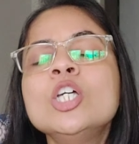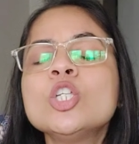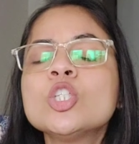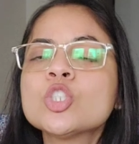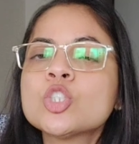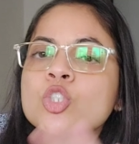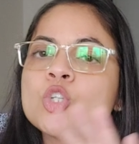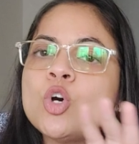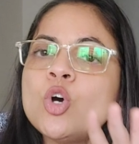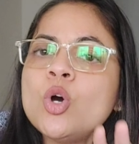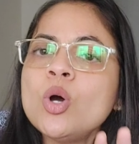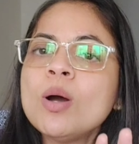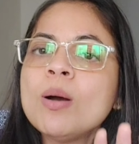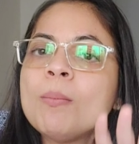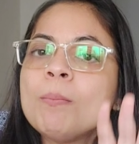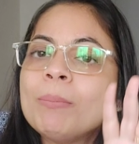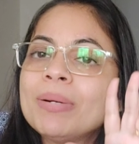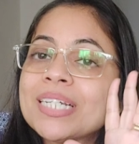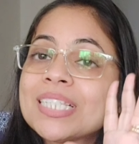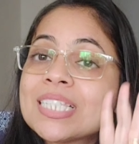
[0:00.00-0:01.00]
So,
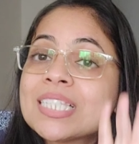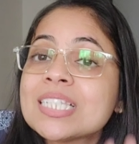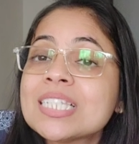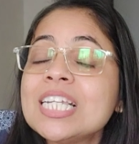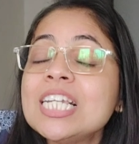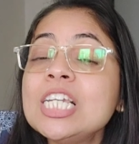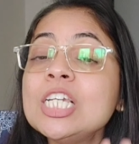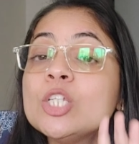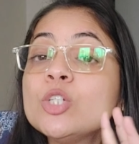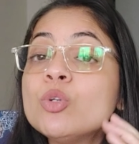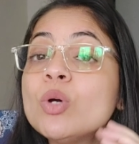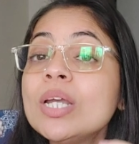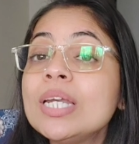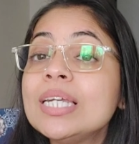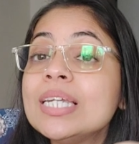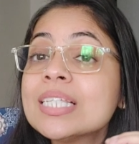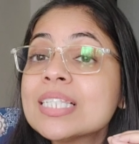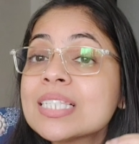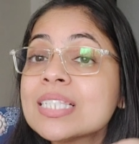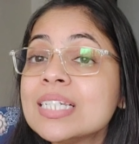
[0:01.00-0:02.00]
but still you are
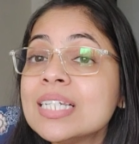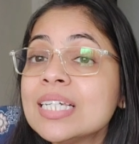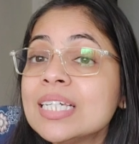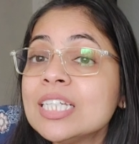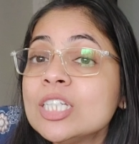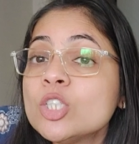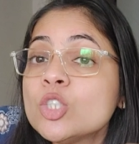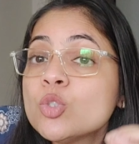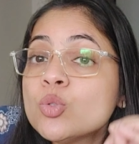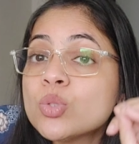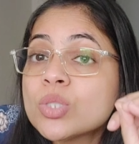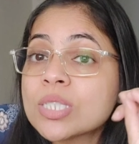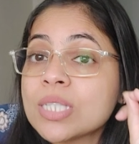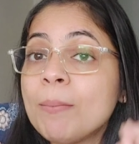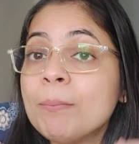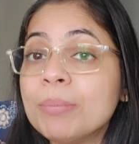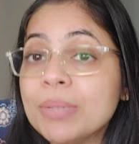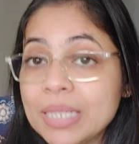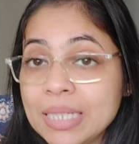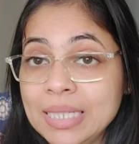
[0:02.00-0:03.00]
listening to
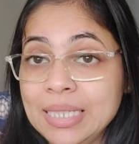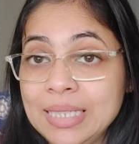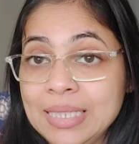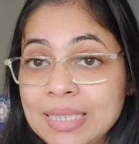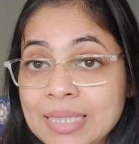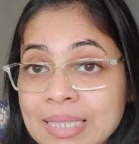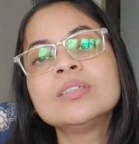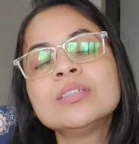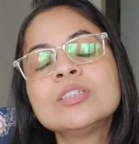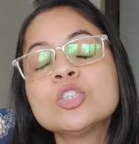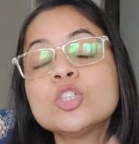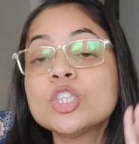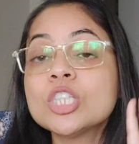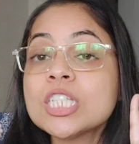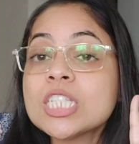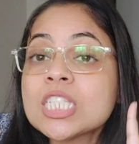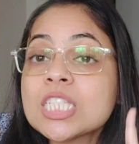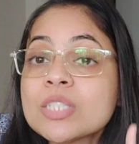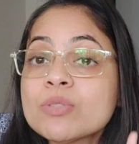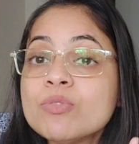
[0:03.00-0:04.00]
somebody. So
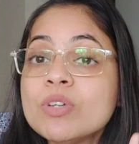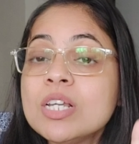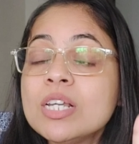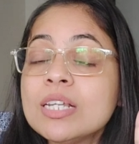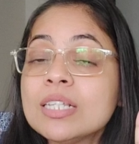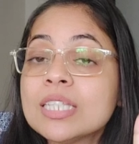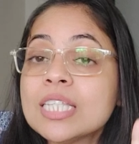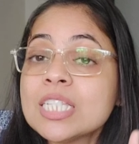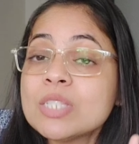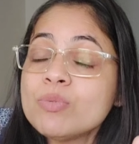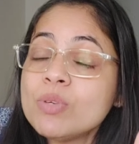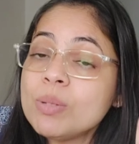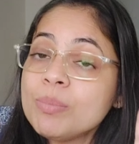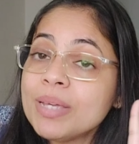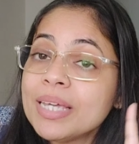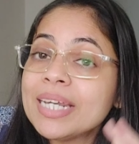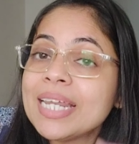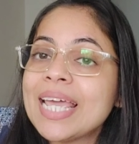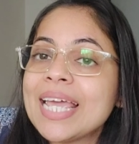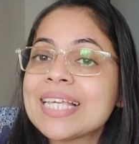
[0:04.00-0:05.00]
this will
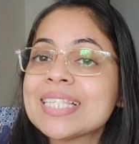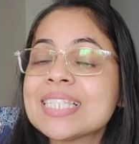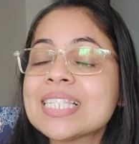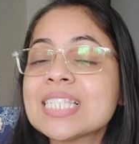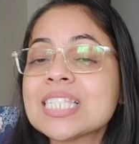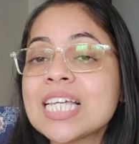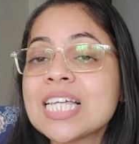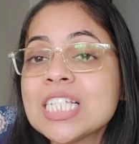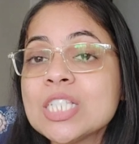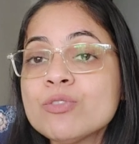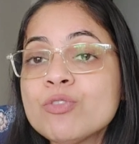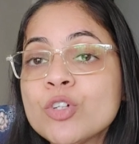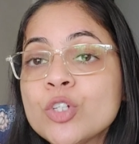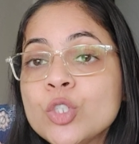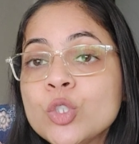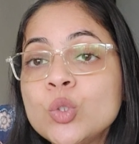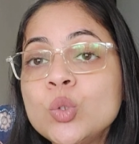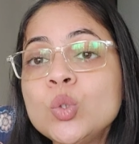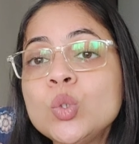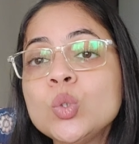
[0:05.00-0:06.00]
be an exercise for
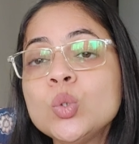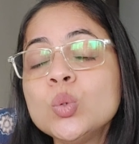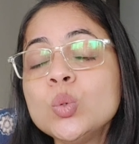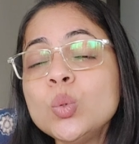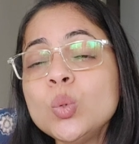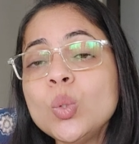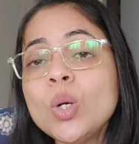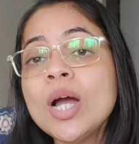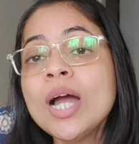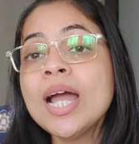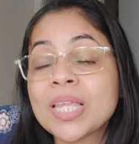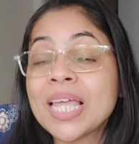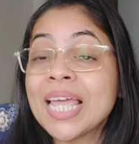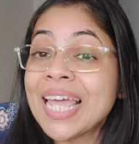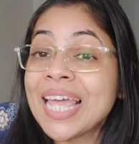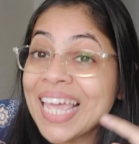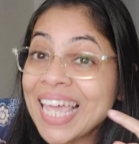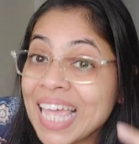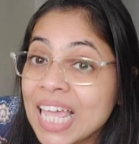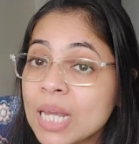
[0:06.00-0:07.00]
you to
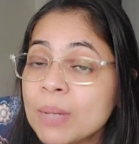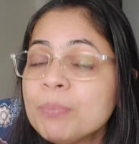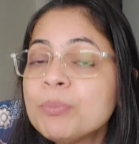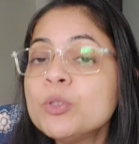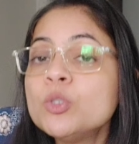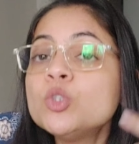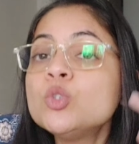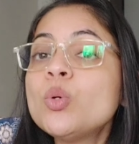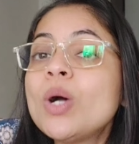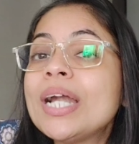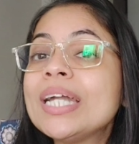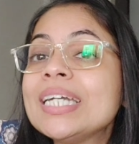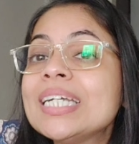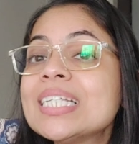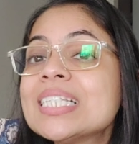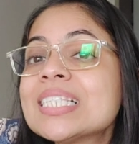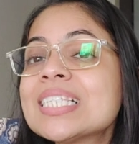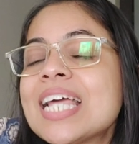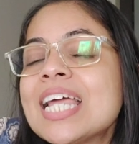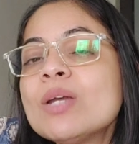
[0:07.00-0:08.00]
help you to
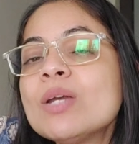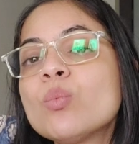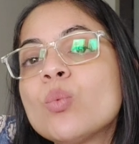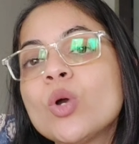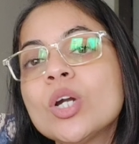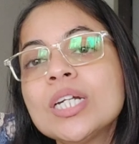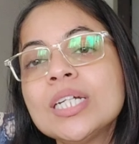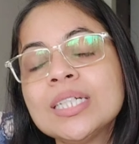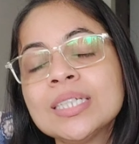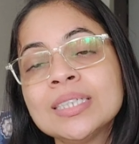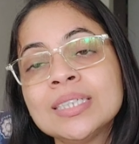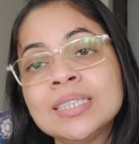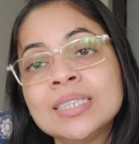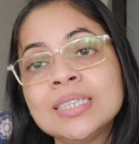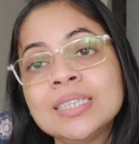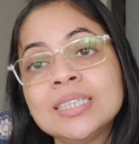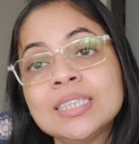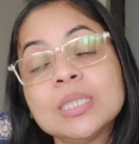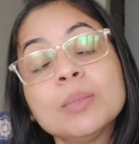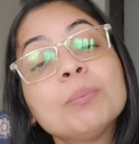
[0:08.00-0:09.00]
understand what
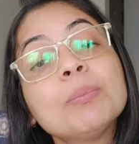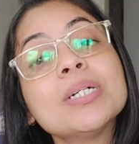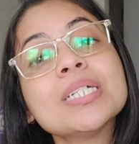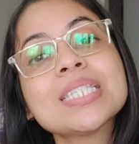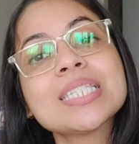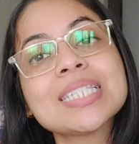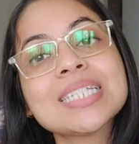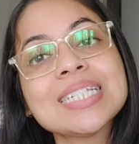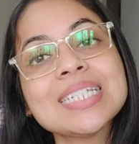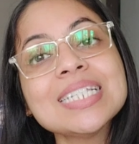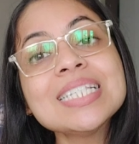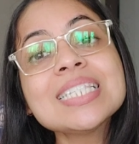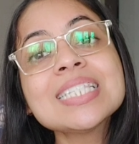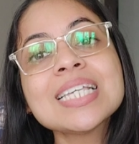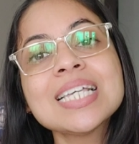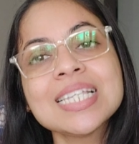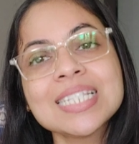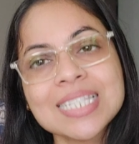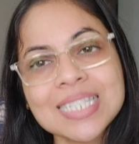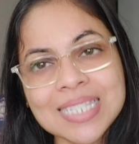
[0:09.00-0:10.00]
the person is
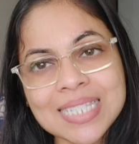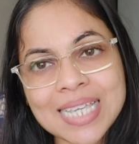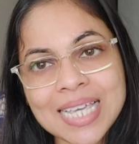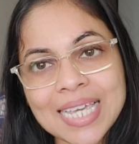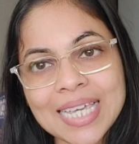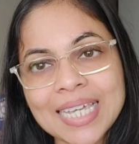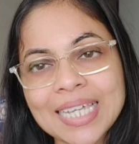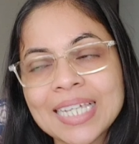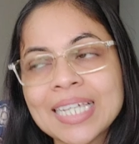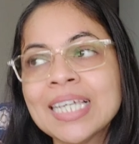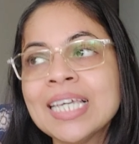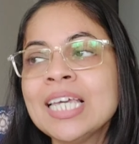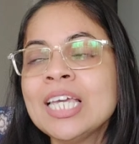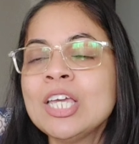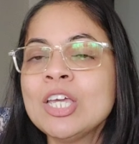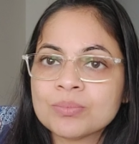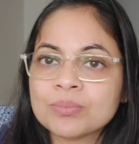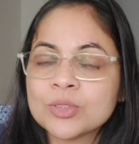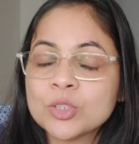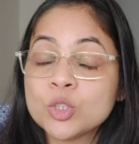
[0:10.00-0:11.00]
saying,
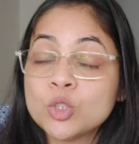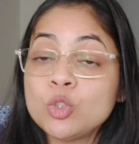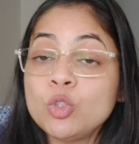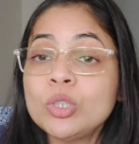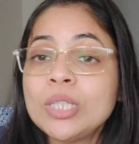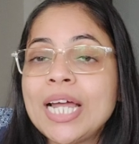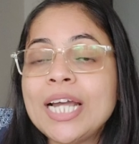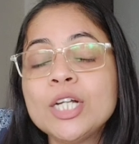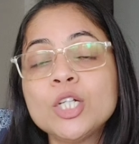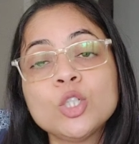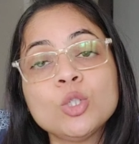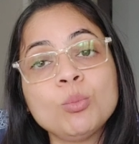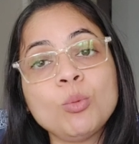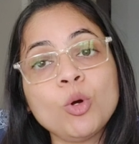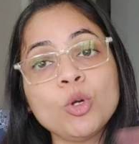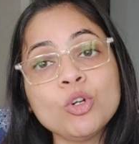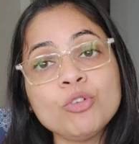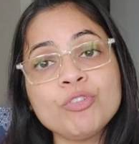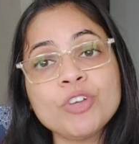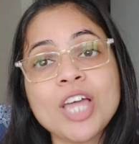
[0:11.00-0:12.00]
so that
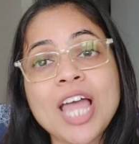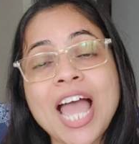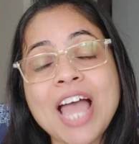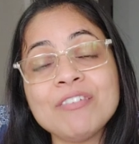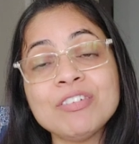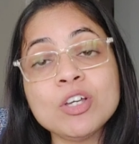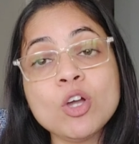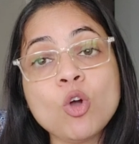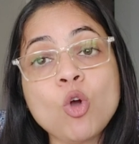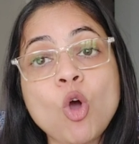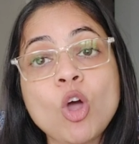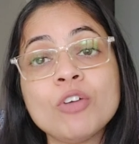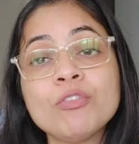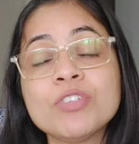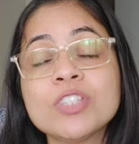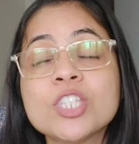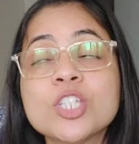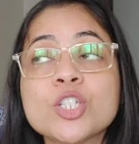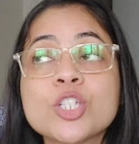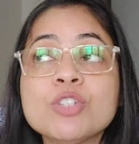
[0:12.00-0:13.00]
tomorrow if you're having a
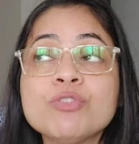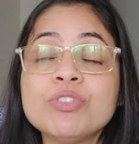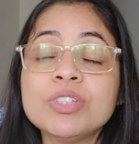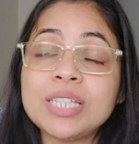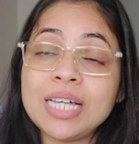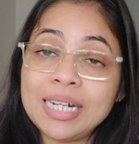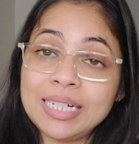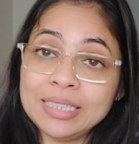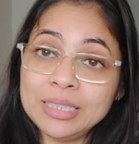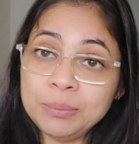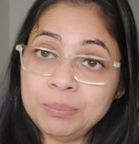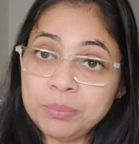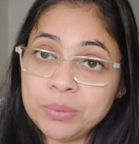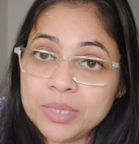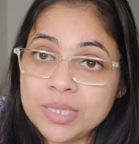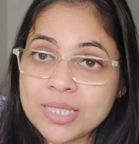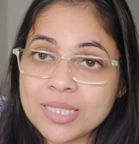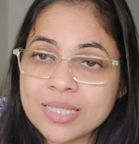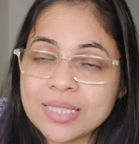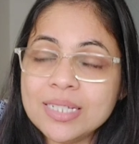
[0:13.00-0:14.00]
conversation with another
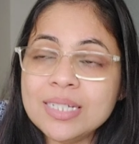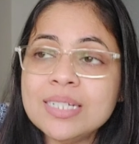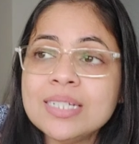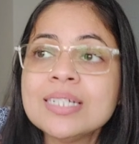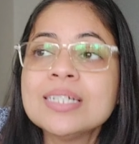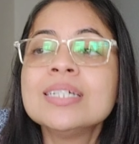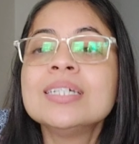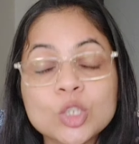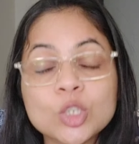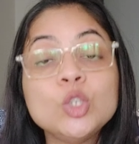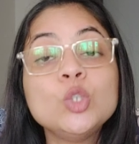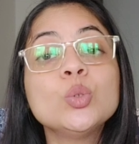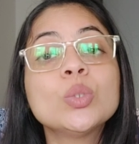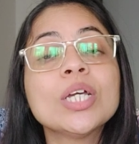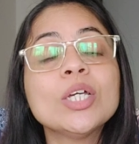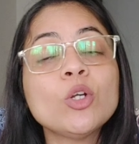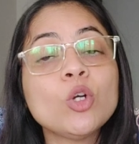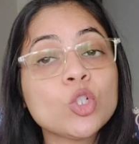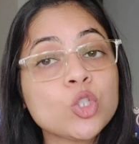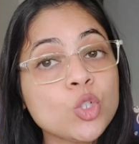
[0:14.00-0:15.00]
person, you
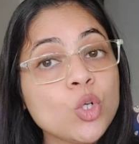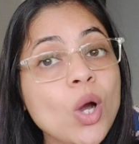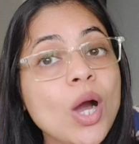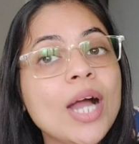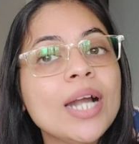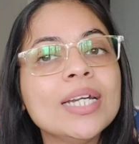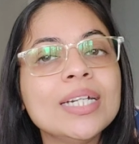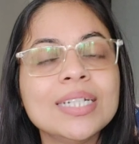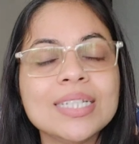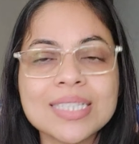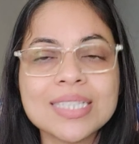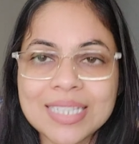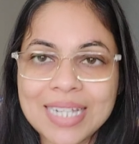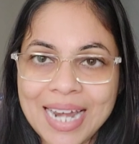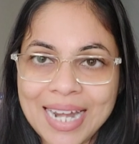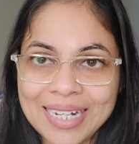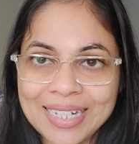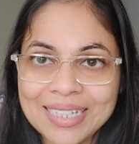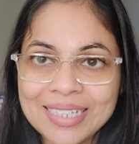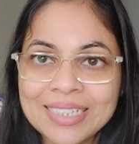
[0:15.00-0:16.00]
can also
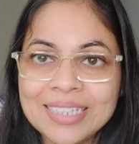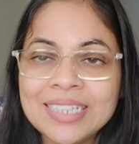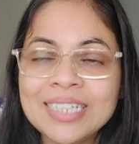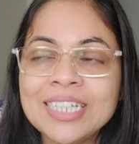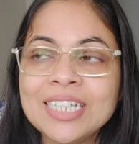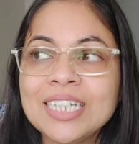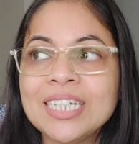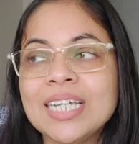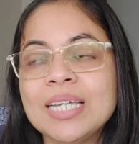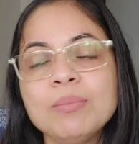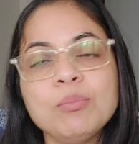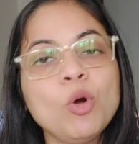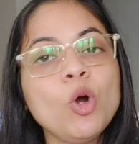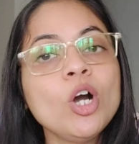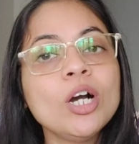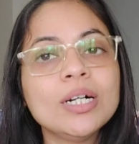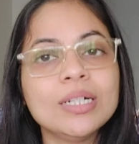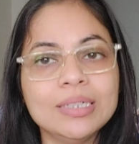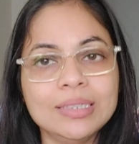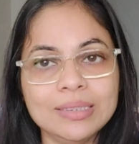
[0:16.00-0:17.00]
understand him
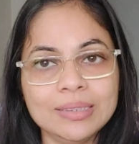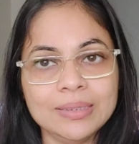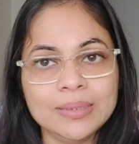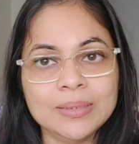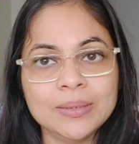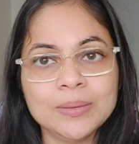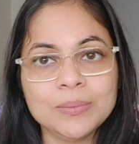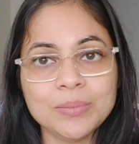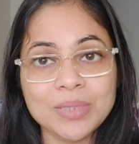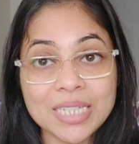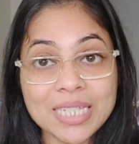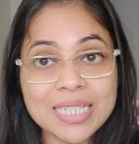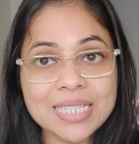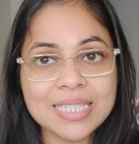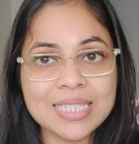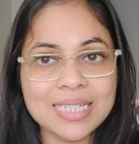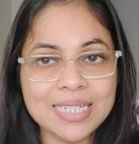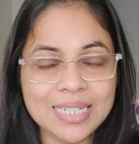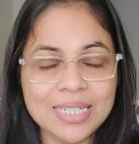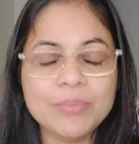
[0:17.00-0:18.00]
or her
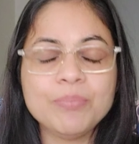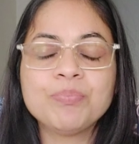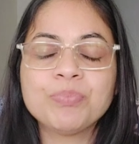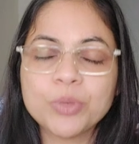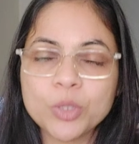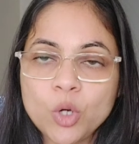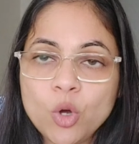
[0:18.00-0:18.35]
easily.